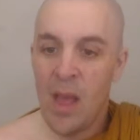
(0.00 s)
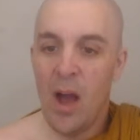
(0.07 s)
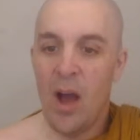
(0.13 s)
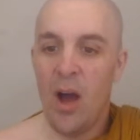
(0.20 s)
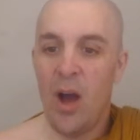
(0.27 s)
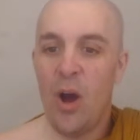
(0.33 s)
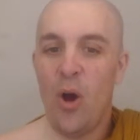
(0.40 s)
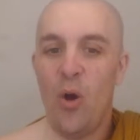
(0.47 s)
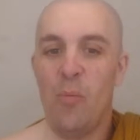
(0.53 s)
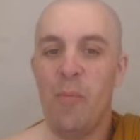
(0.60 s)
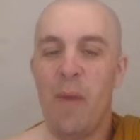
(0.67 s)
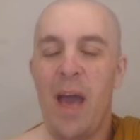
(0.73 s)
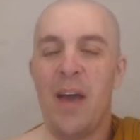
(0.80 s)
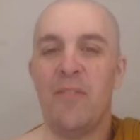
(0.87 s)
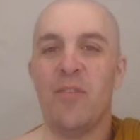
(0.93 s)
Oh,
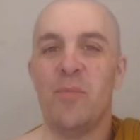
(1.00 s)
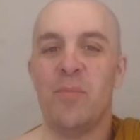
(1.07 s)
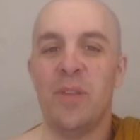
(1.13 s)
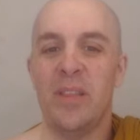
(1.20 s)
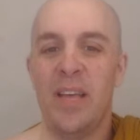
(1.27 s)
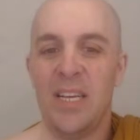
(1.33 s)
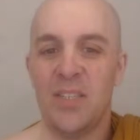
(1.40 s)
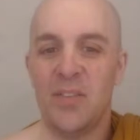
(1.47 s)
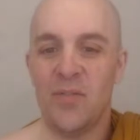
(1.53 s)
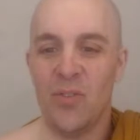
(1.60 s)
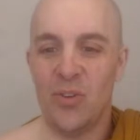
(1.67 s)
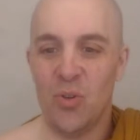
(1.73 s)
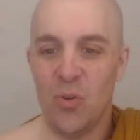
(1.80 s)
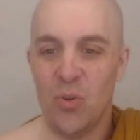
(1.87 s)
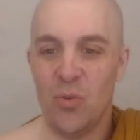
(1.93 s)
Matt from the last
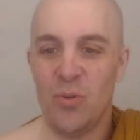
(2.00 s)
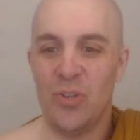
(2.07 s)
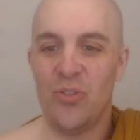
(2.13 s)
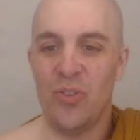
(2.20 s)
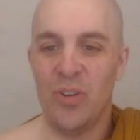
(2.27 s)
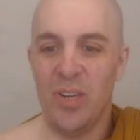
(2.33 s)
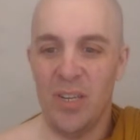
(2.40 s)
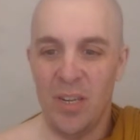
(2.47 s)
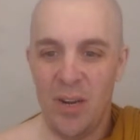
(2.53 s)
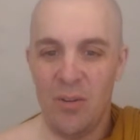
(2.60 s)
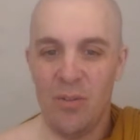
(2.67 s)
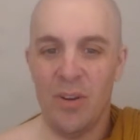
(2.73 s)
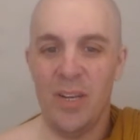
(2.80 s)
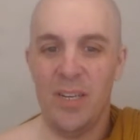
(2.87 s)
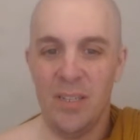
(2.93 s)
virtual retreat. All
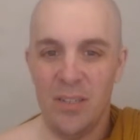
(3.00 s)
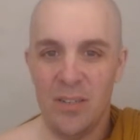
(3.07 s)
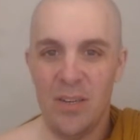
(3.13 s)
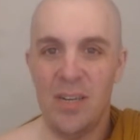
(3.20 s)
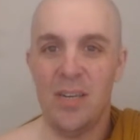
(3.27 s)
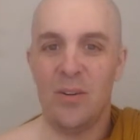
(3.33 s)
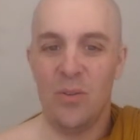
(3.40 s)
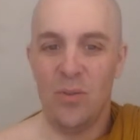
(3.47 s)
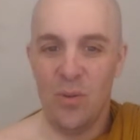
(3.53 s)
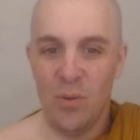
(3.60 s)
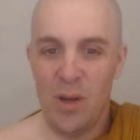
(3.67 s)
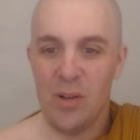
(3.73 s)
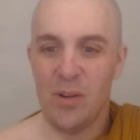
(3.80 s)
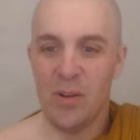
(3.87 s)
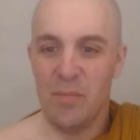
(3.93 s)
right. Yeah, cool.
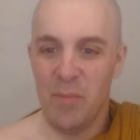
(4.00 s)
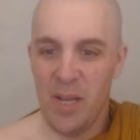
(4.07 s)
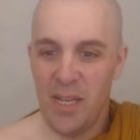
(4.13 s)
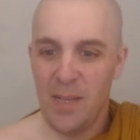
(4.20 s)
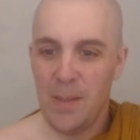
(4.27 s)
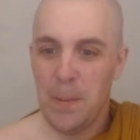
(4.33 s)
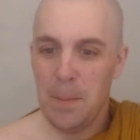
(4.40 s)
Welcome, Matt.